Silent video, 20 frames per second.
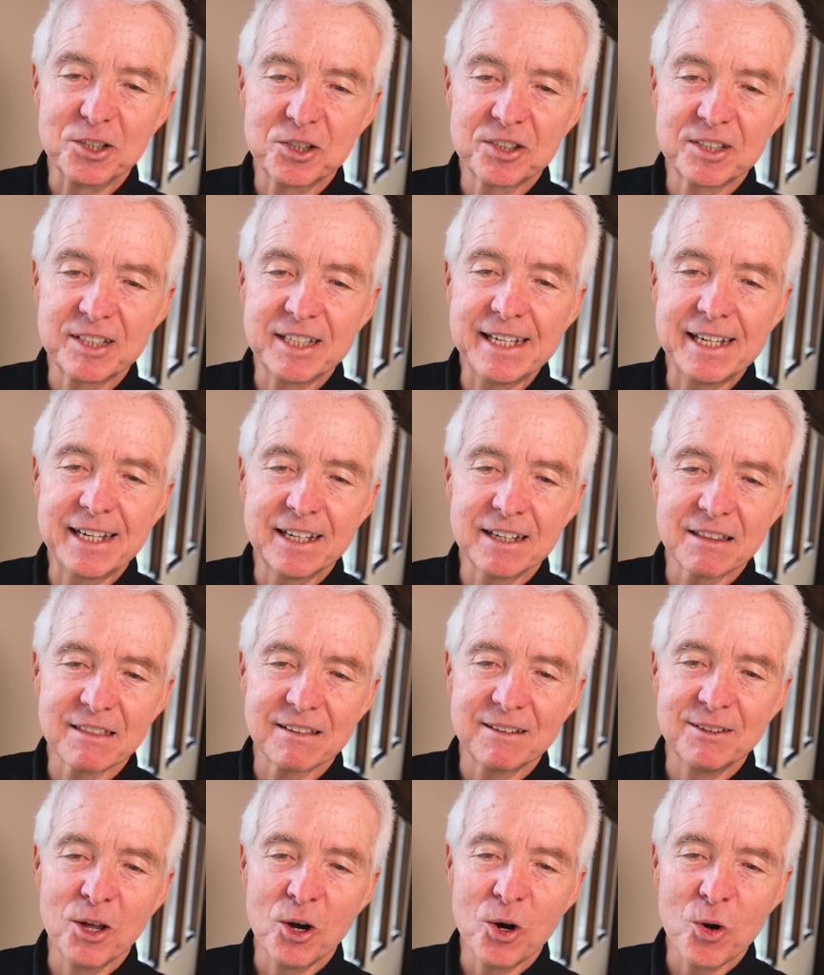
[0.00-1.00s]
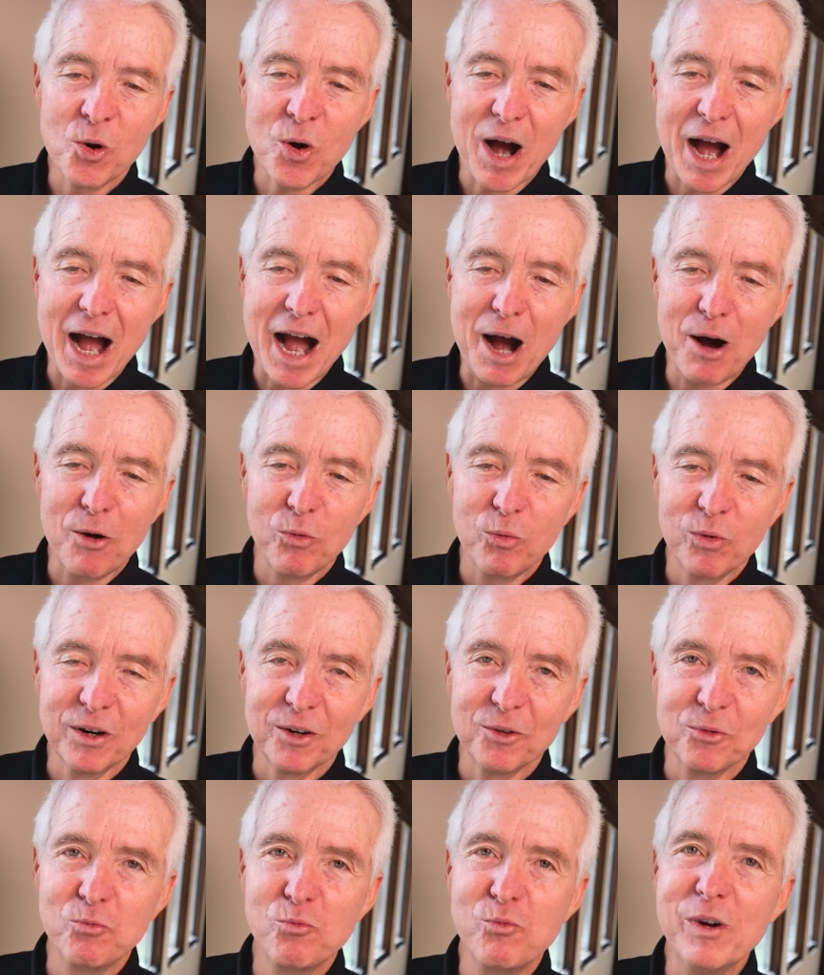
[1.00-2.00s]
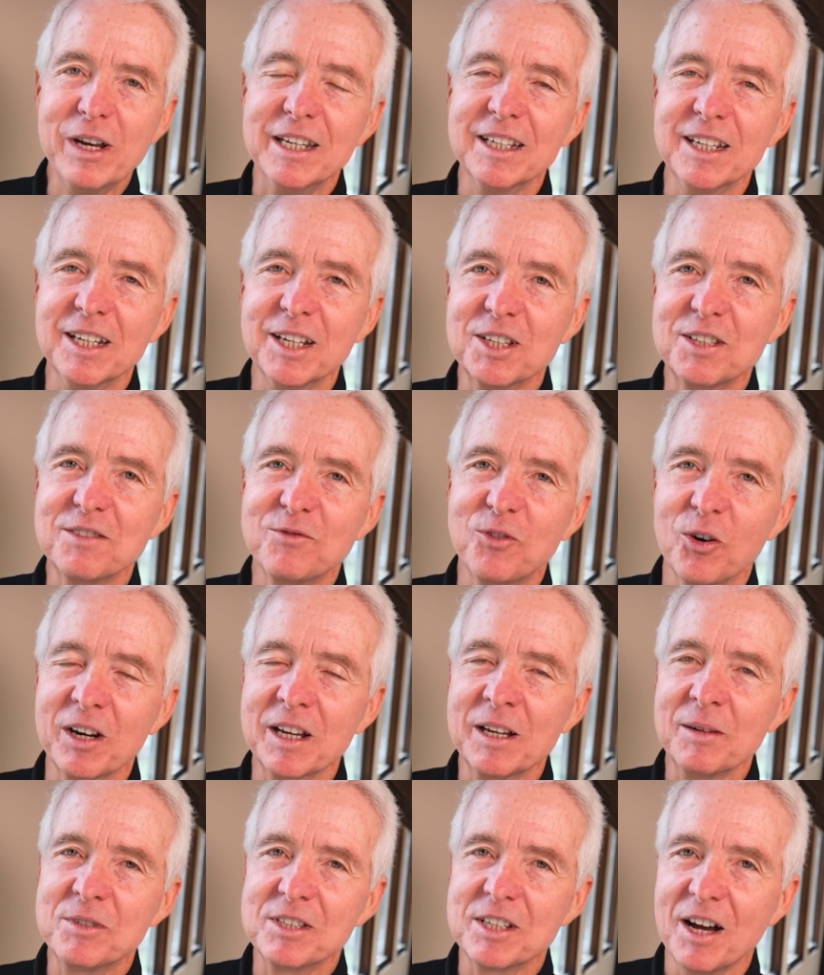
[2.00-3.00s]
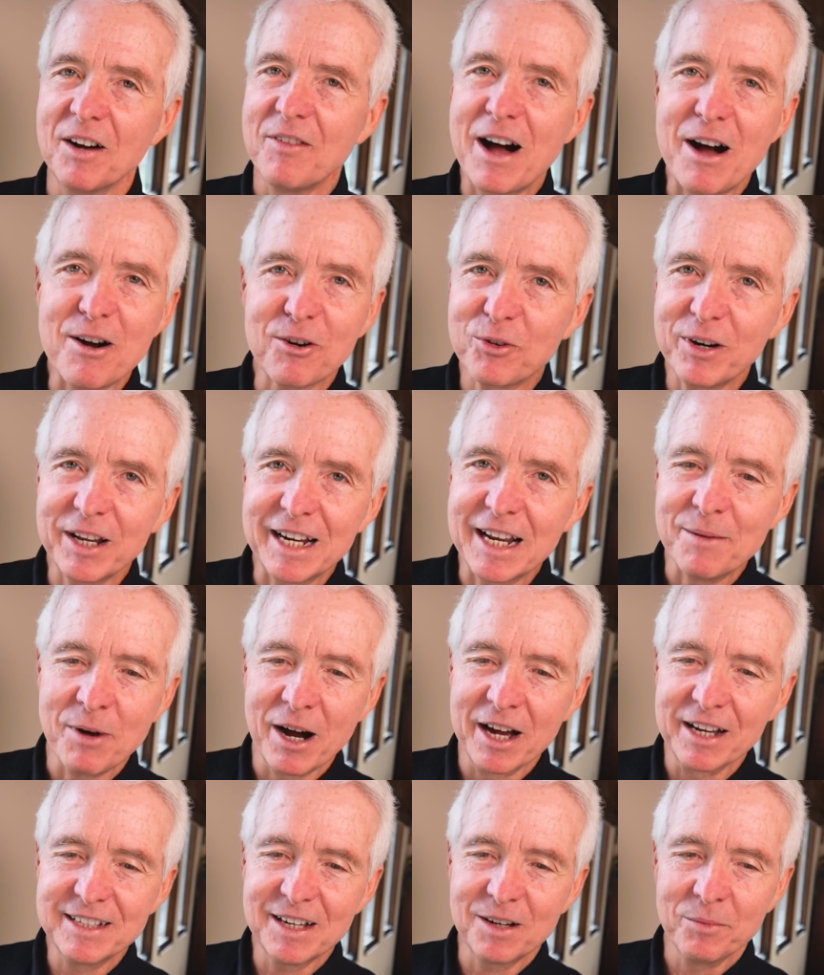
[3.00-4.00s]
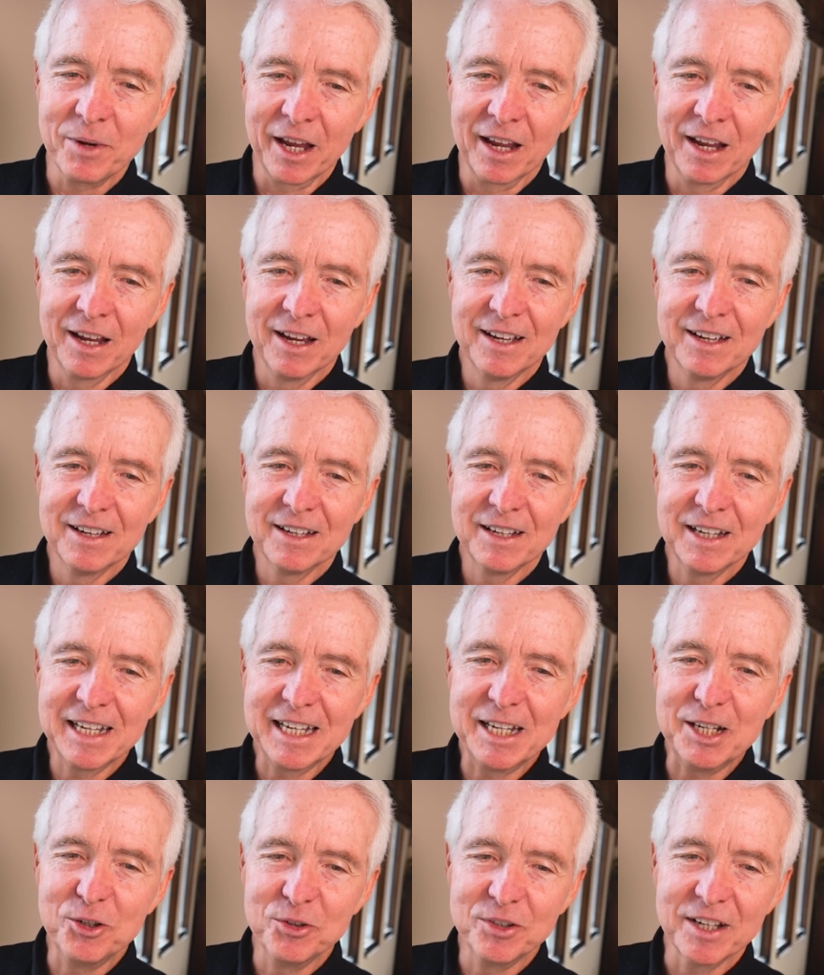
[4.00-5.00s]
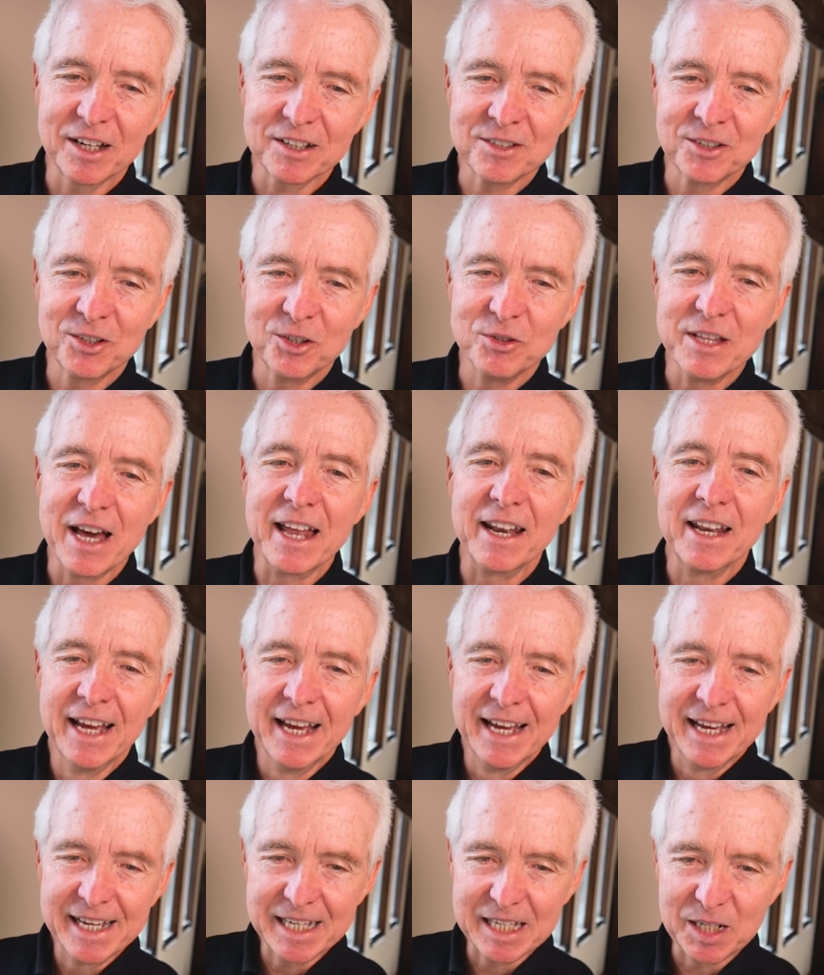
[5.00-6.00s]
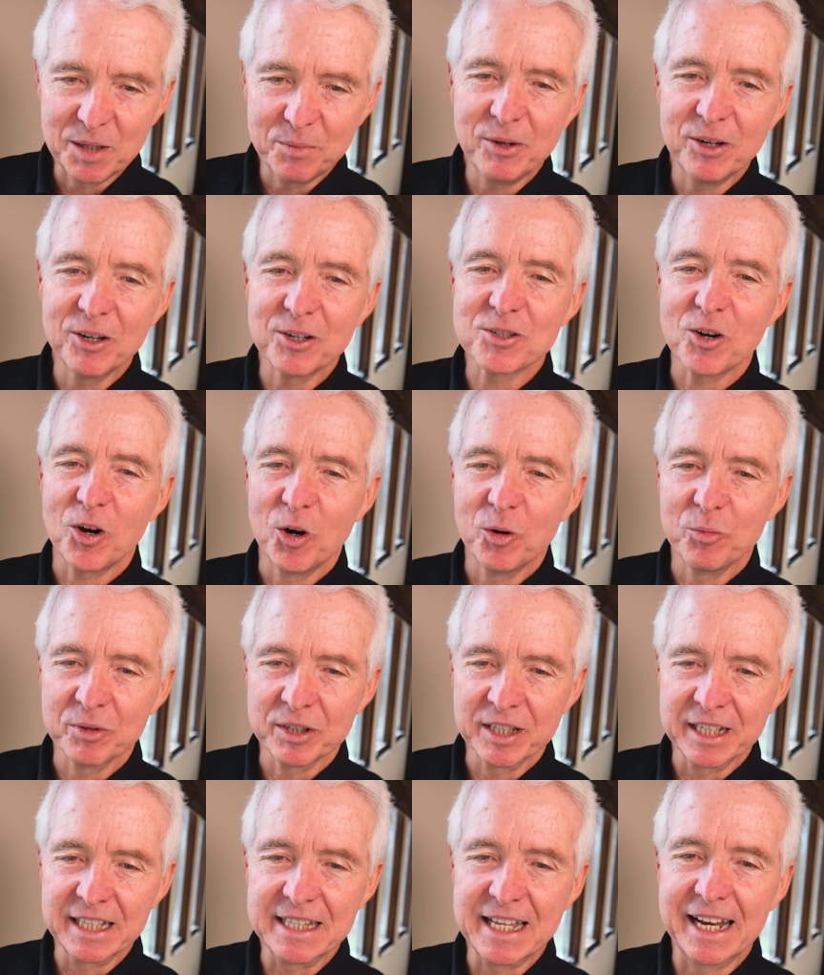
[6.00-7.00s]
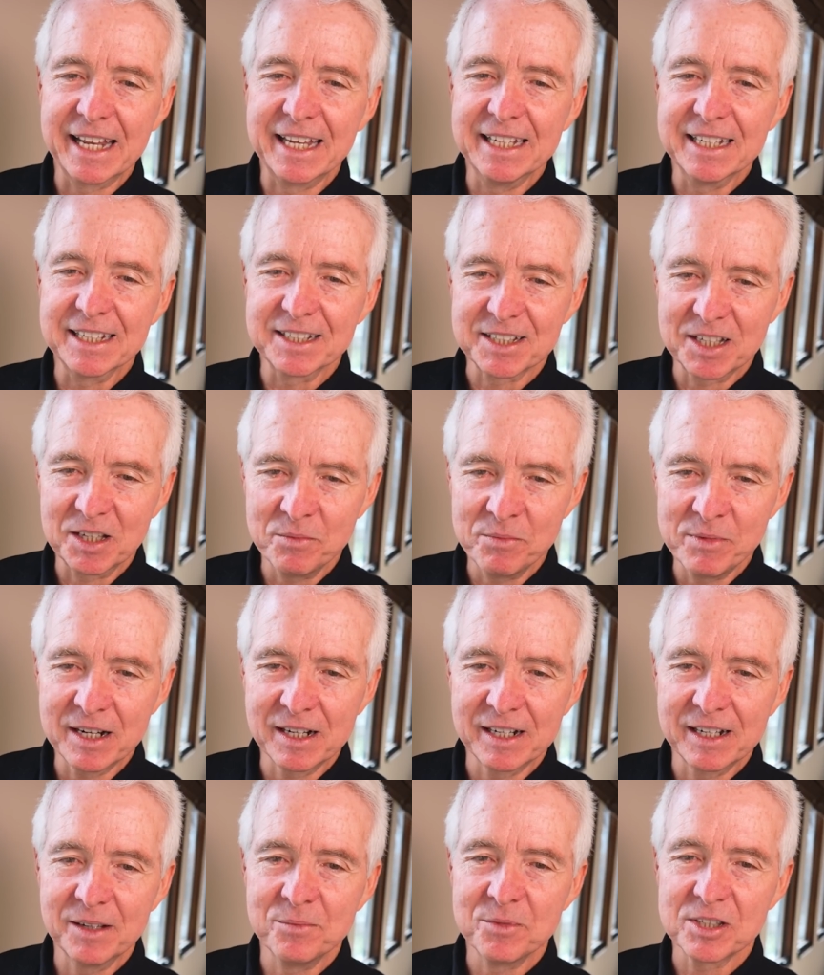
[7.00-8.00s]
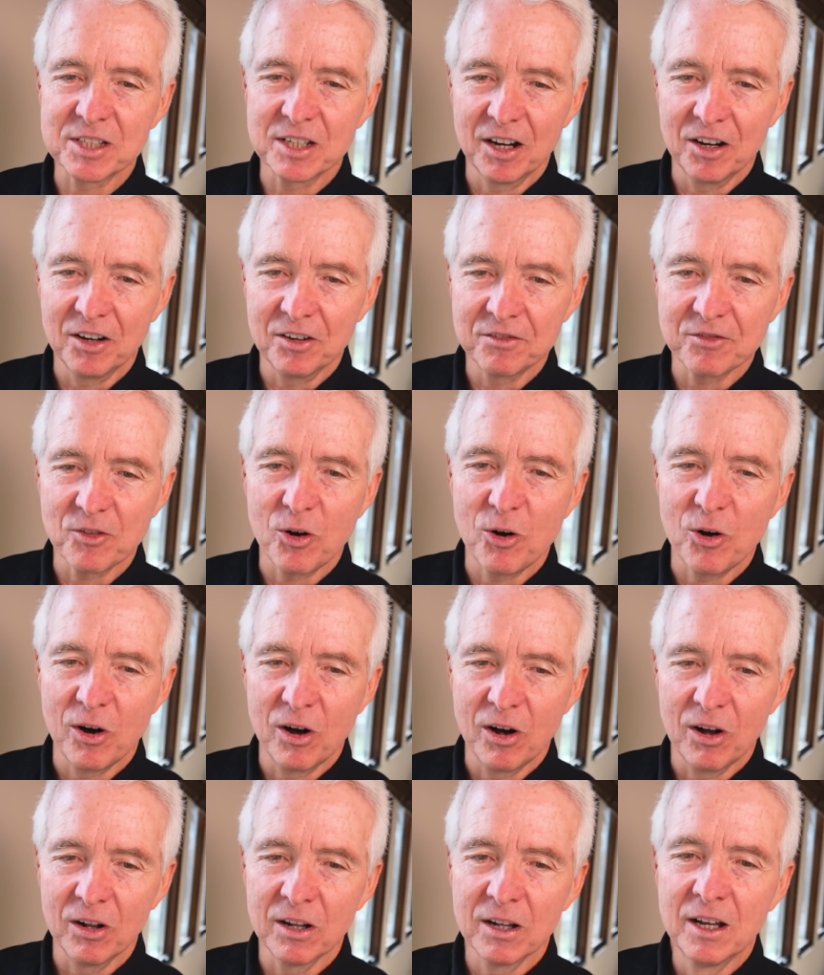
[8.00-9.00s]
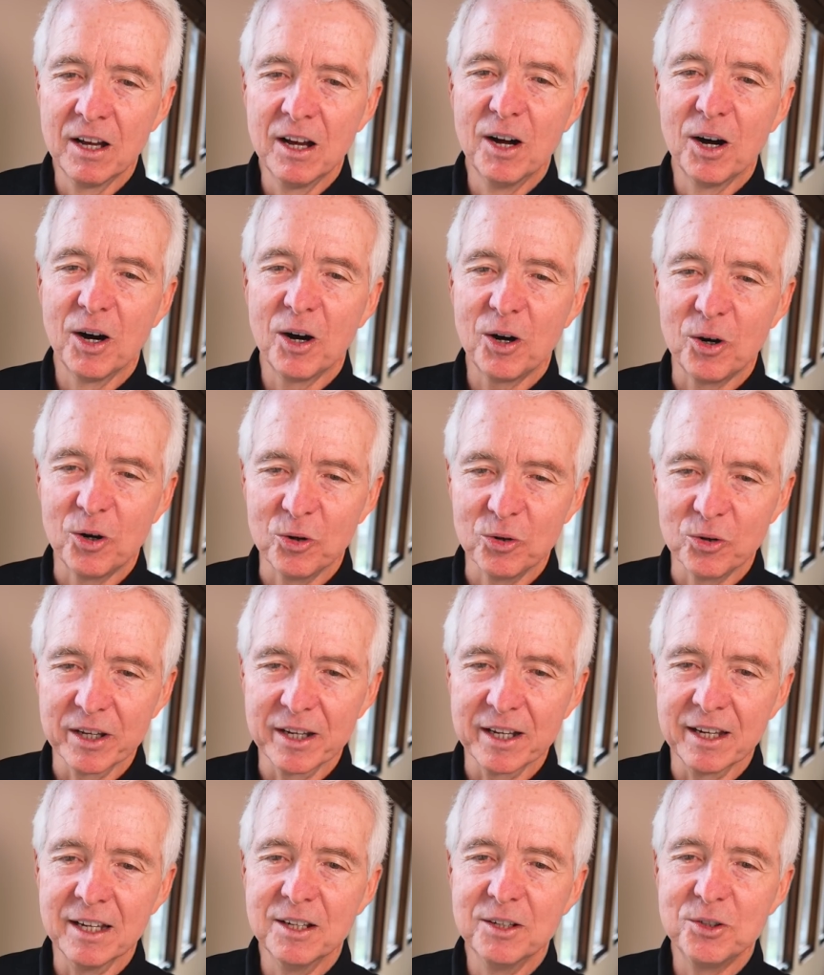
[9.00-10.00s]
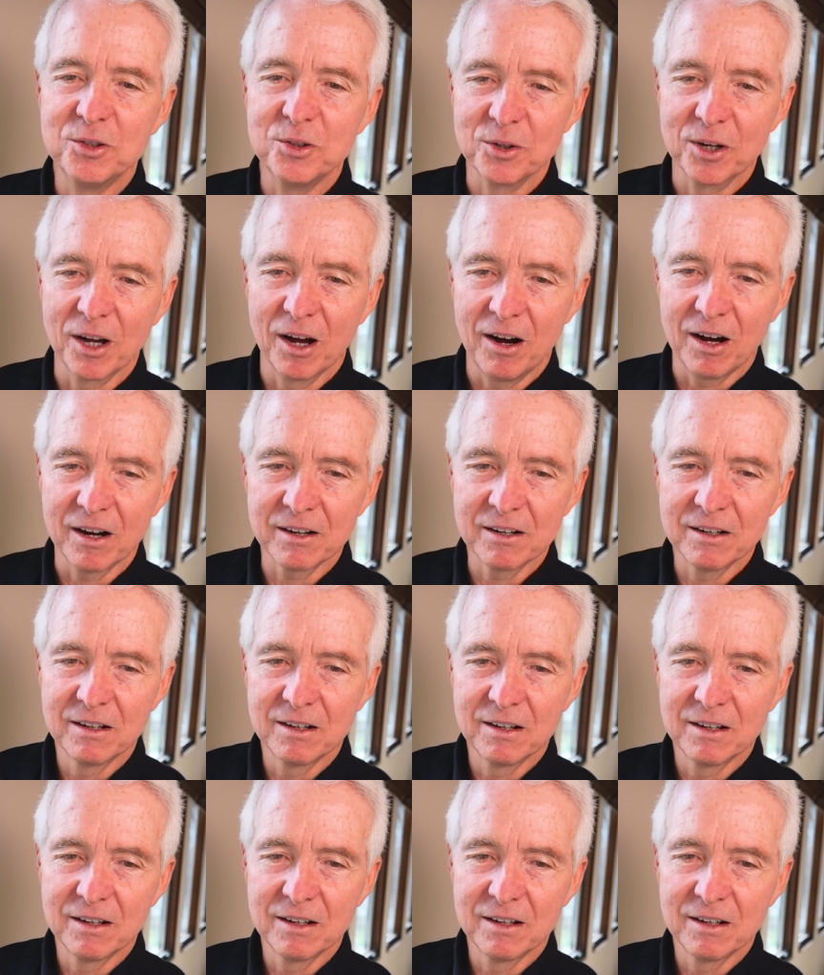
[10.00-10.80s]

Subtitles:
seeketh no outward witness for himself, how great am I? Tell me. He who doesn't do that, it appears openly that he has committed himself all wholly to God.